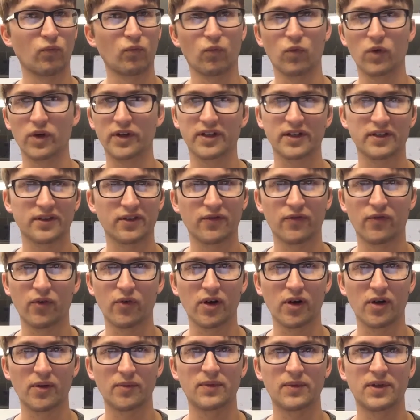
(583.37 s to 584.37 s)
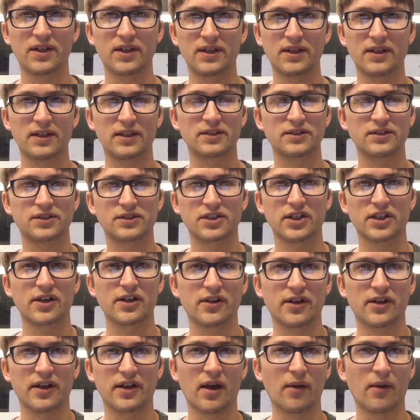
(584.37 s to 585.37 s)
work on the forum, share
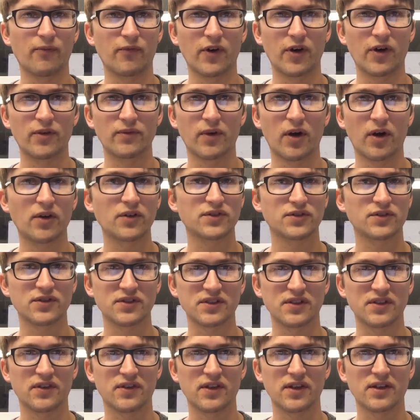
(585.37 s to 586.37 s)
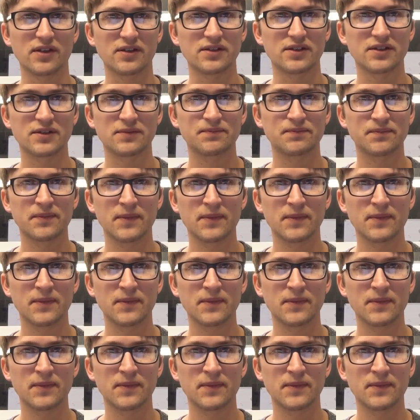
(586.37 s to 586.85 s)
and upvote, all sorts of things.